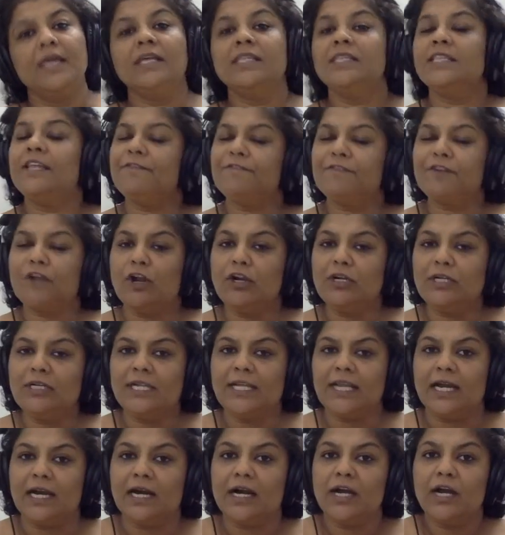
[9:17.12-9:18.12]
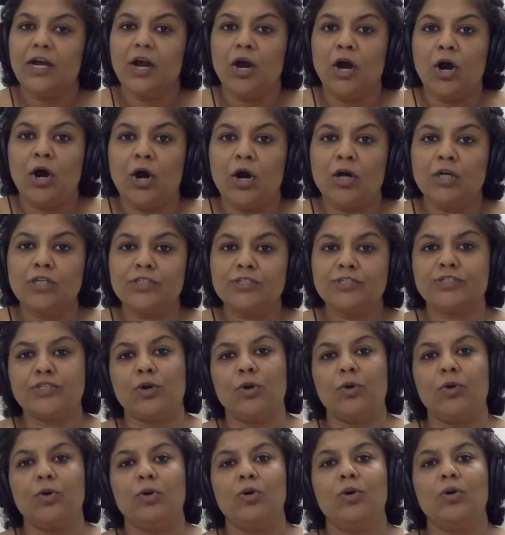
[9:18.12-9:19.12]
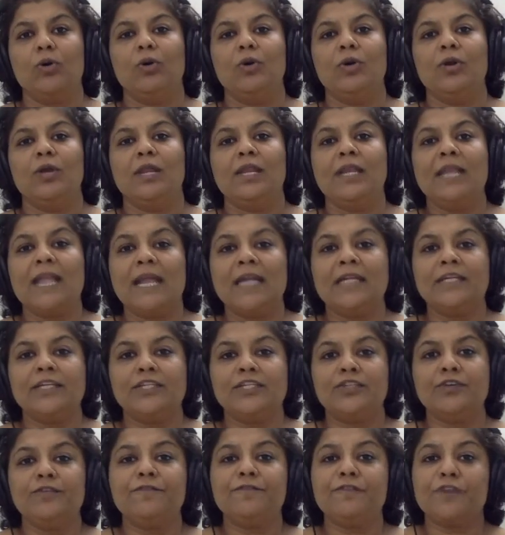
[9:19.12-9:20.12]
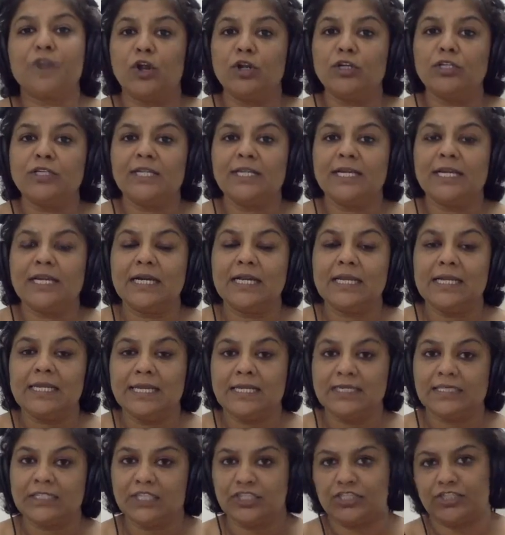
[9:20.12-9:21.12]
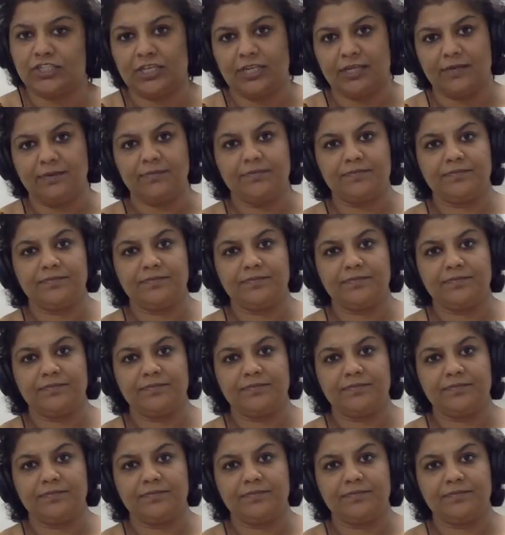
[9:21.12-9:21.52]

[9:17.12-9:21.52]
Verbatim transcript: The frontier also led to frontier literature.